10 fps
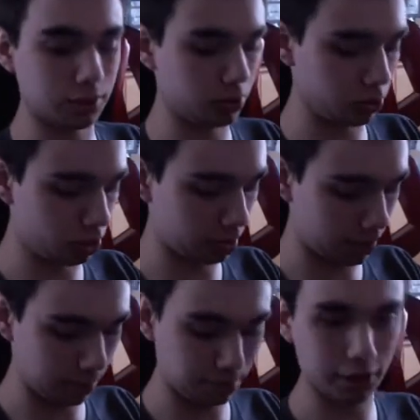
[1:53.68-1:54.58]
using
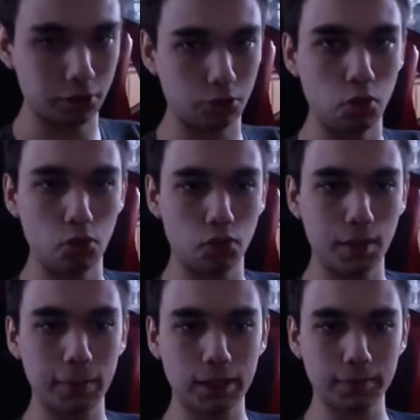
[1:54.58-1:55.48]
my Player 2
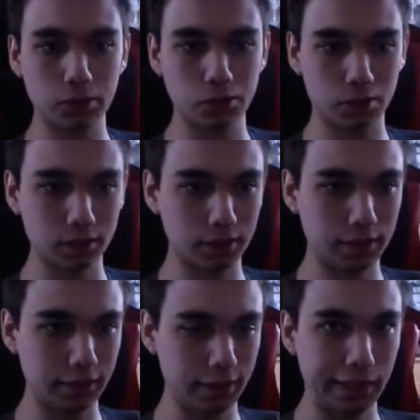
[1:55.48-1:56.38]
Famicom controller
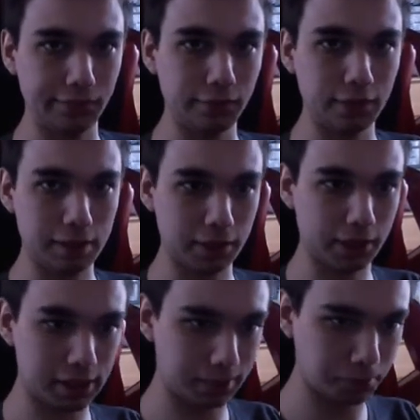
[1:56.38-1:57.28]
on the AV
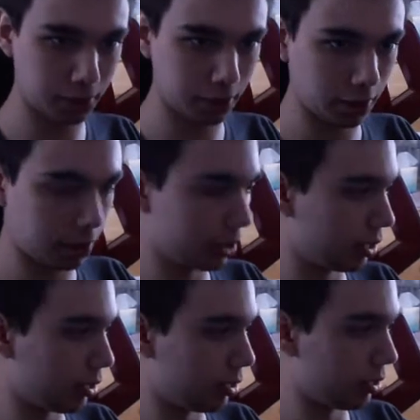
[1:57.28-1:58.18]
Famicom.
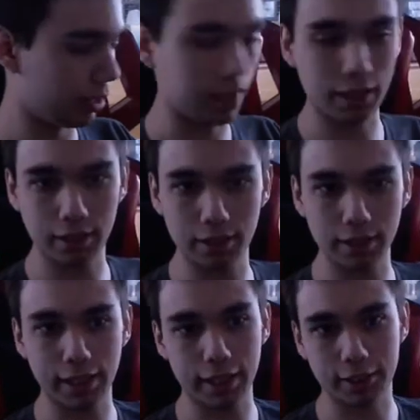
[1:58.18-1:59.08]
And uh,
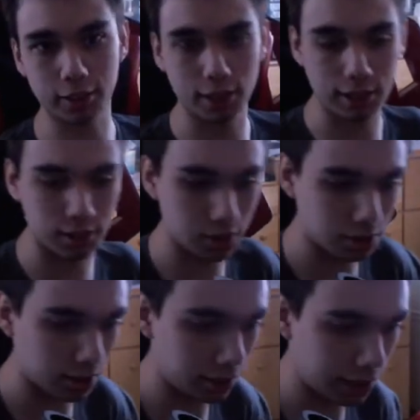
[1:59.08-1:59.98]
I actually tested this
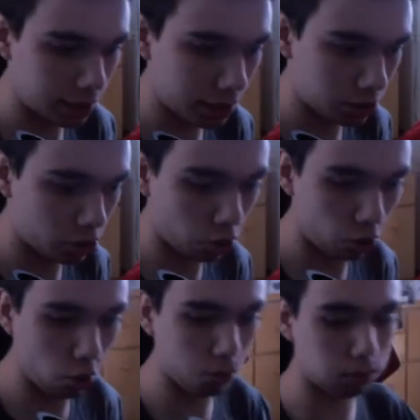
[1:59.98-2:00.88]
on the NES
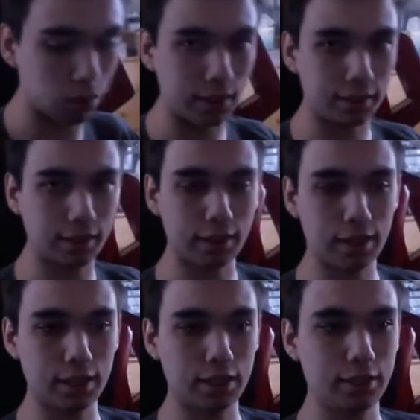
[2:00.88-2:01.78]
too, but
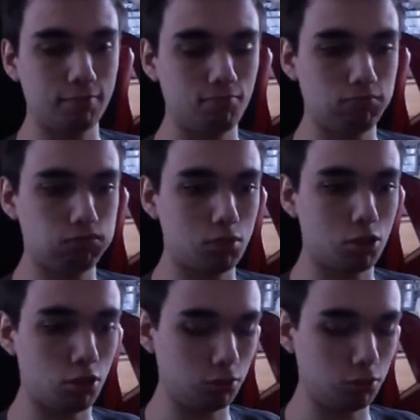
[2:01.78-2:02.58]
I don't